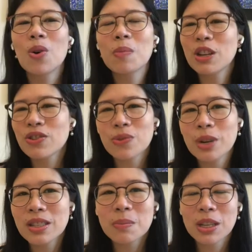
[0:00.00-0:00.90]
bunch of
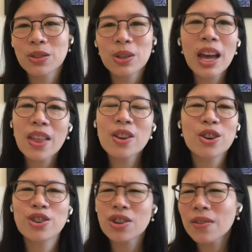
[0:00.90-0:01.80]
words mixed together
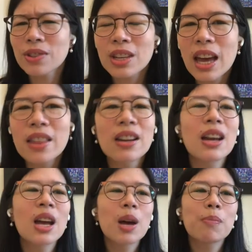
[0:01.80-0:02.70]
or shoved together,
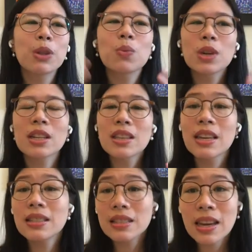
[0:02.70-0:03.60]
but what are
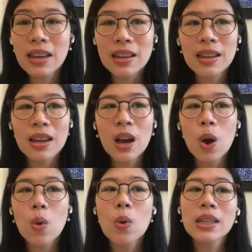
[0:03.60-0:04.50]
they saying?
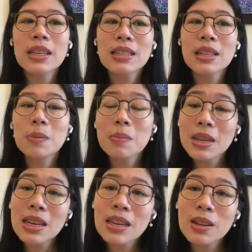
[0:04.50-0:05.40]
What does it
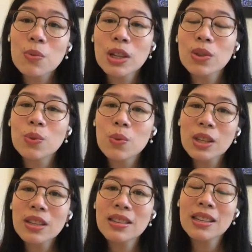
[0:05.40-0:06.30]
mean? What
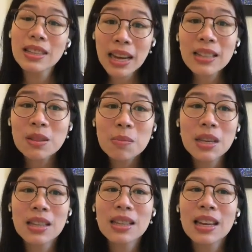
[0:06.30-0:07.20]
does the text
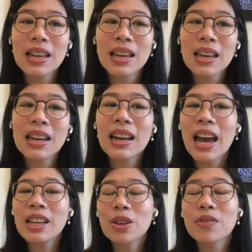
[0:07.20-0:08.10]
mean in
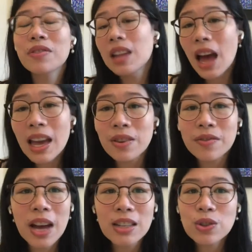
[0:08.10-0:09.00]
light of life
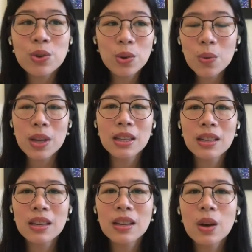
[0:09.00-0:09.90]
as you know it?
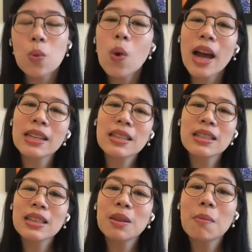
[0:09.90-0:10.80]
Why does
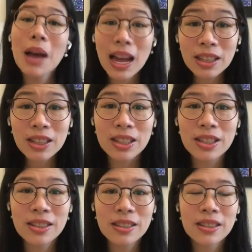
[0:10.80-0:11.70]
it matter?
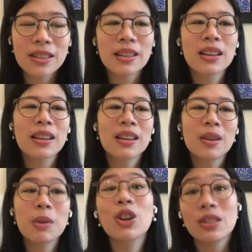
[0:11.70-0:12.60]

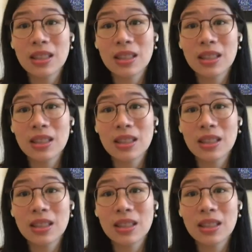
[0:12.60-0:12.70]
Because it